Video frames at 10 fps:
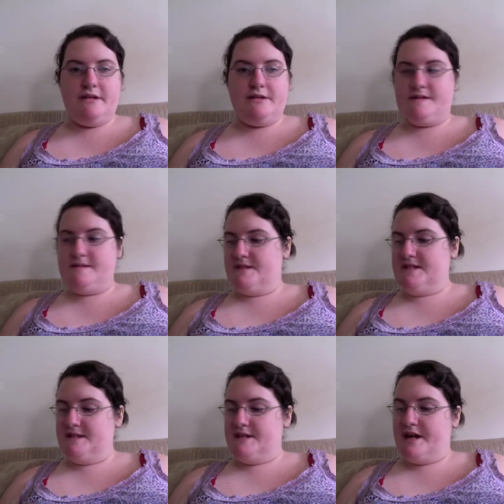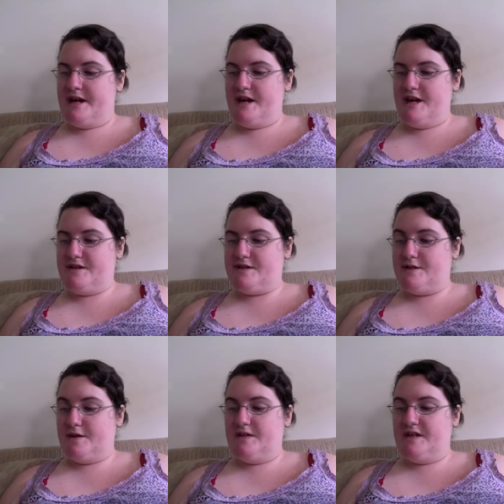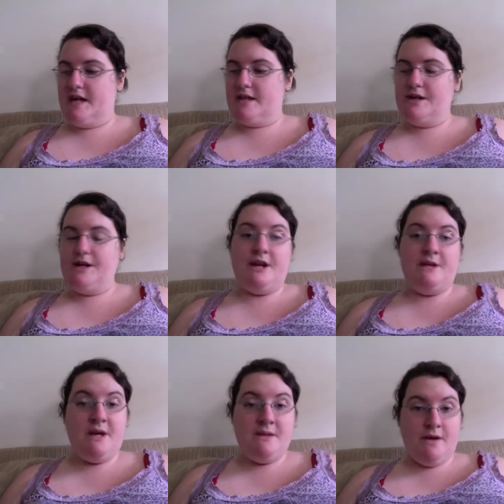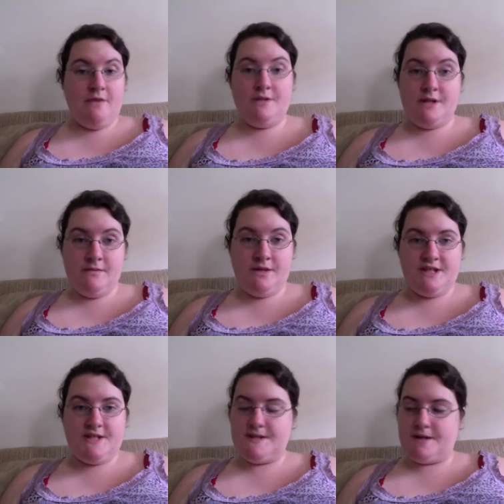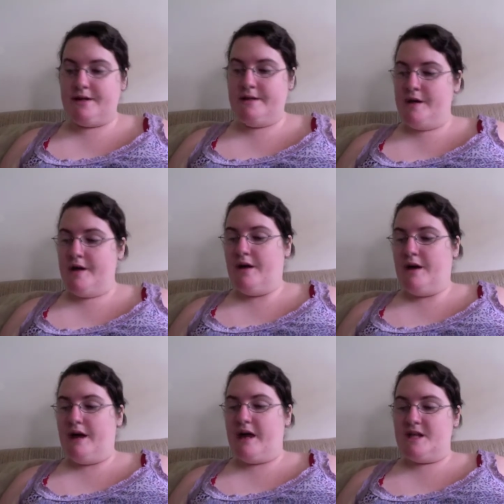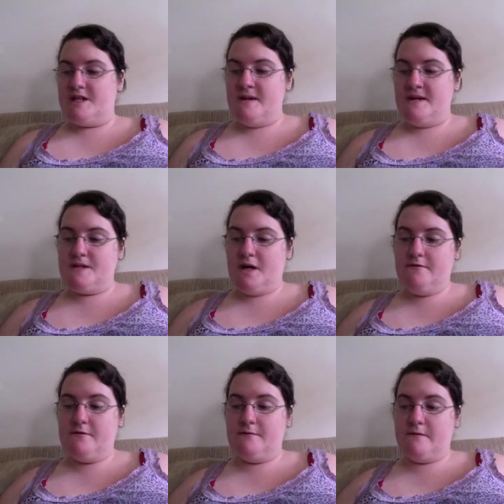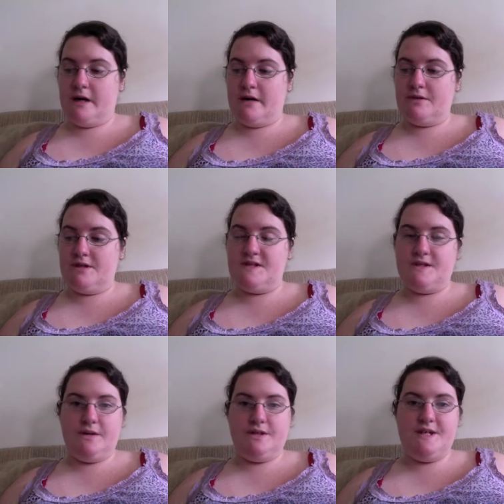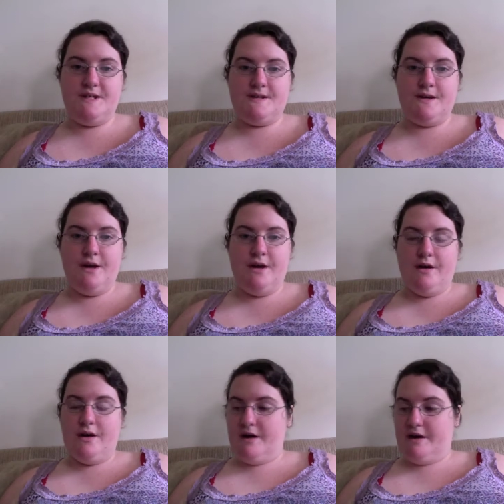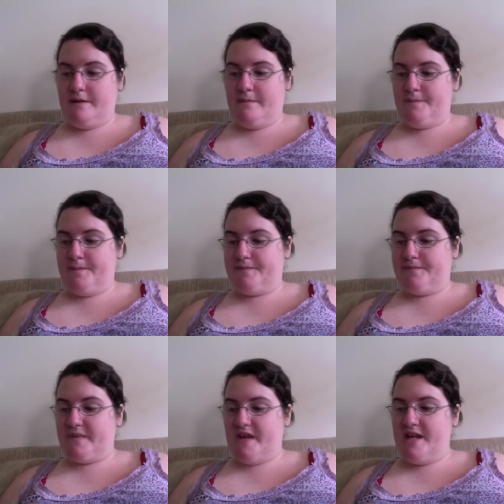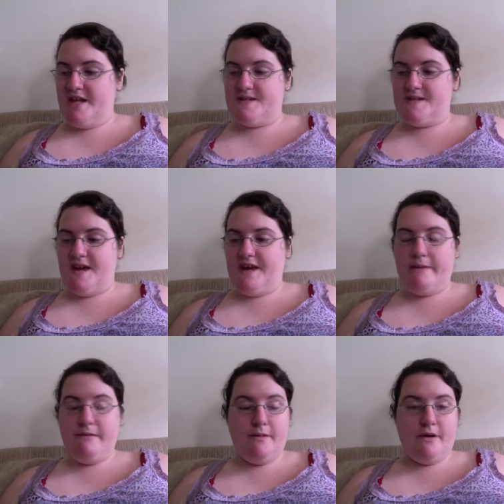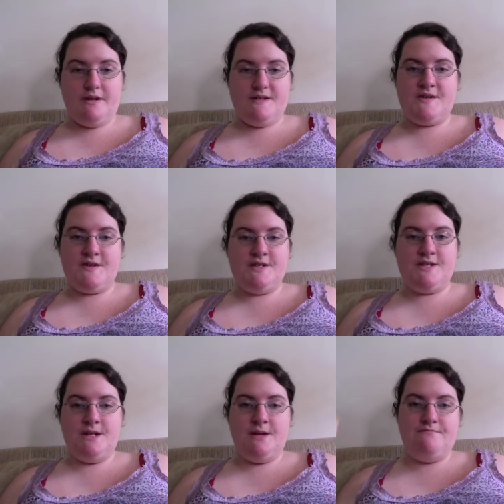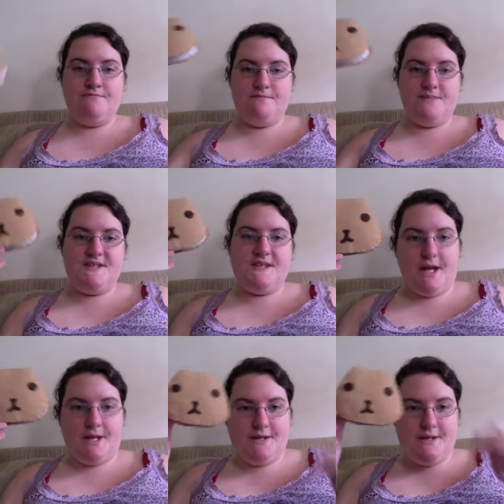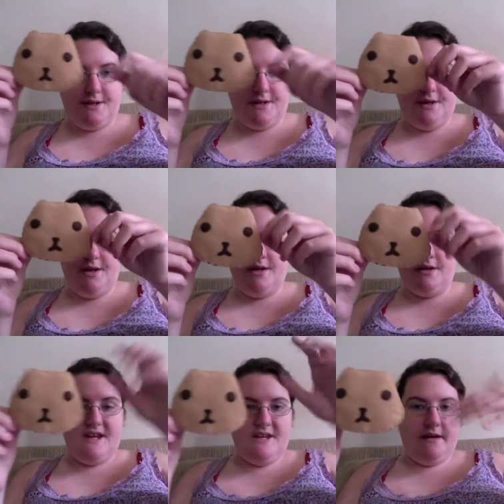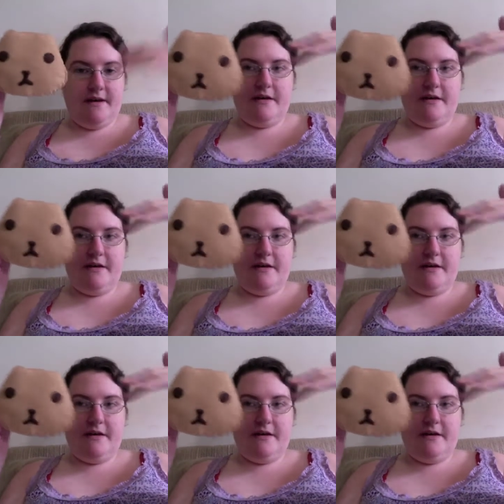something that I sewed together, and I made my own template this time, and it's based off of one of the squishies, and it's a capybara-san biscuit, like a